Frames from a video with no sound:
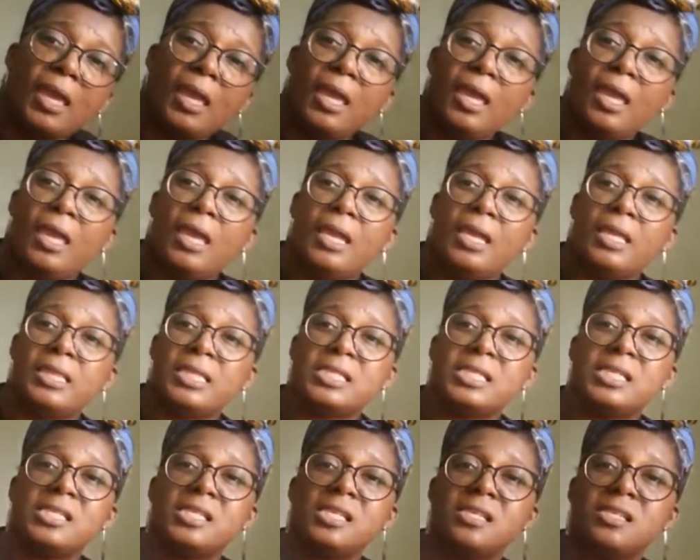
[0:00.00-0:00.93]
And
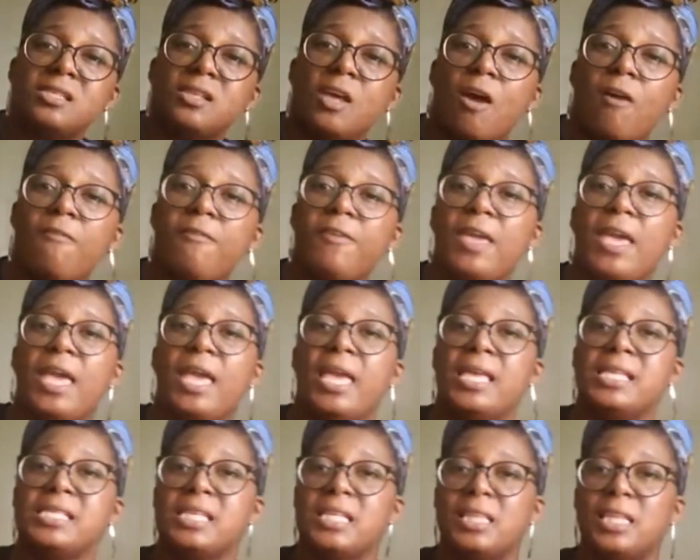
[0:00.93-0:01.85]
this is a soft
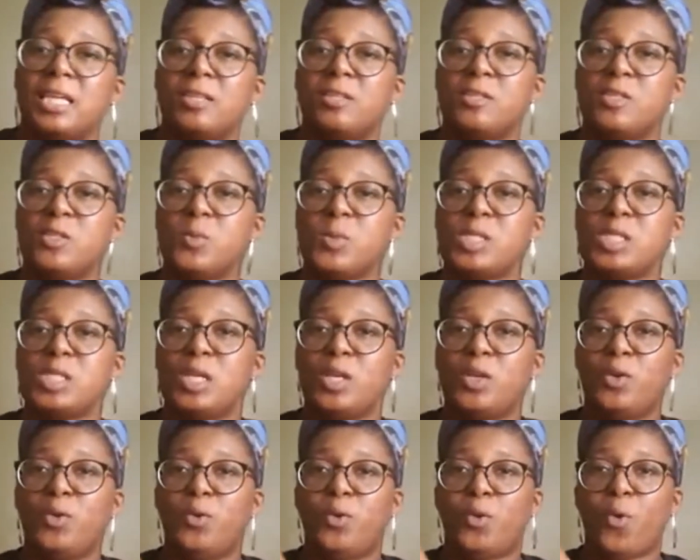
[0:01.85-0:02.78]
case. I thought this was
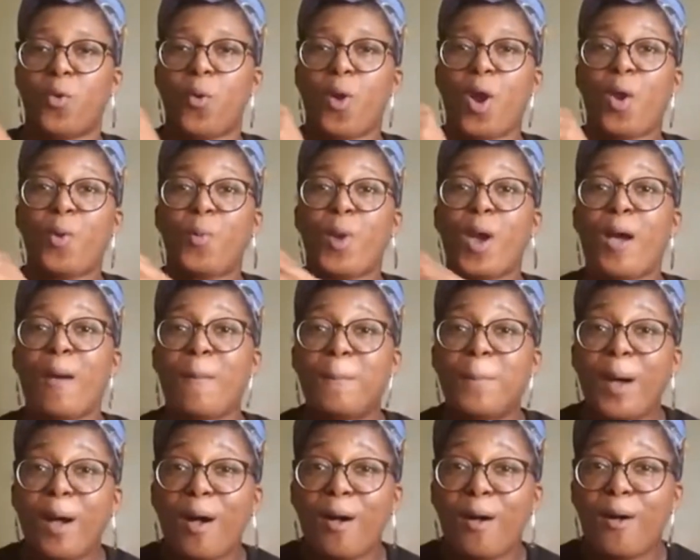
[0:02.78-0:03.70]

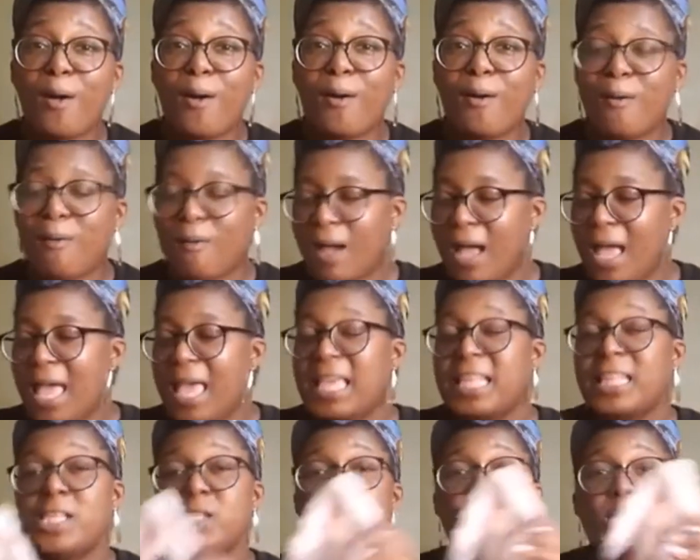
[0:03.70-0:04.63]
adorable.
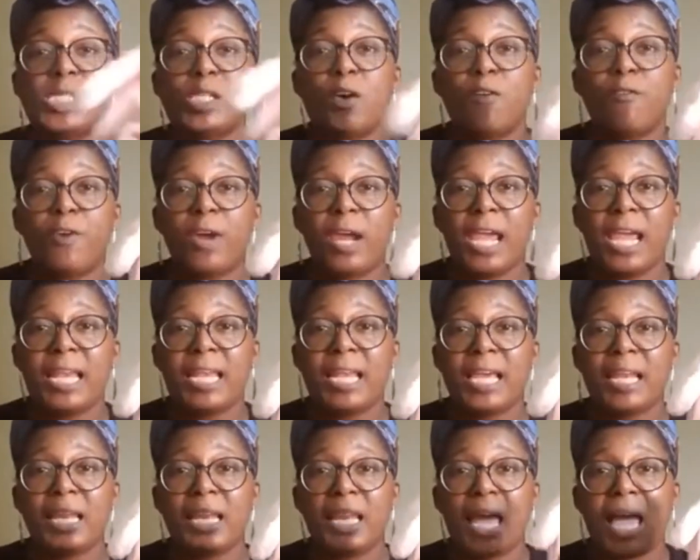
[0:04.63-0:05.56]
This retail for
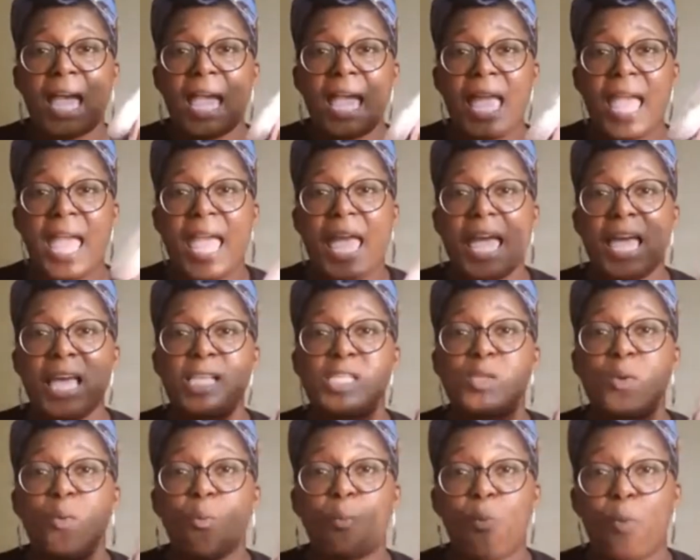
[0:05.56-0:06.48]
$8.99 as
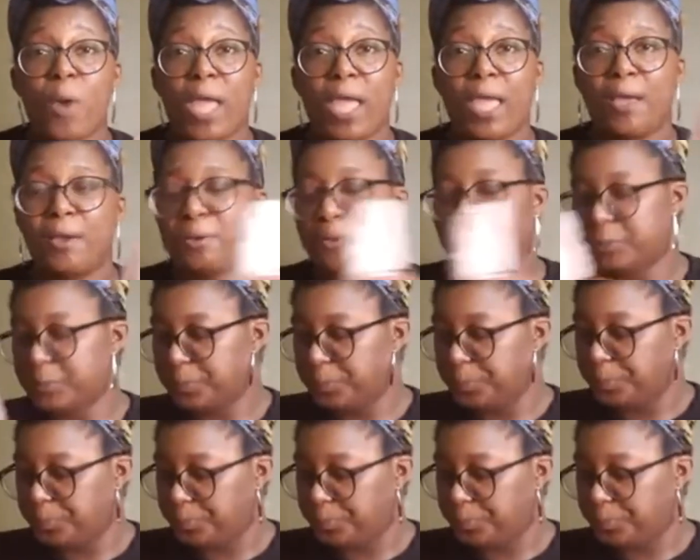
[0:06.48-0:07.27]
well.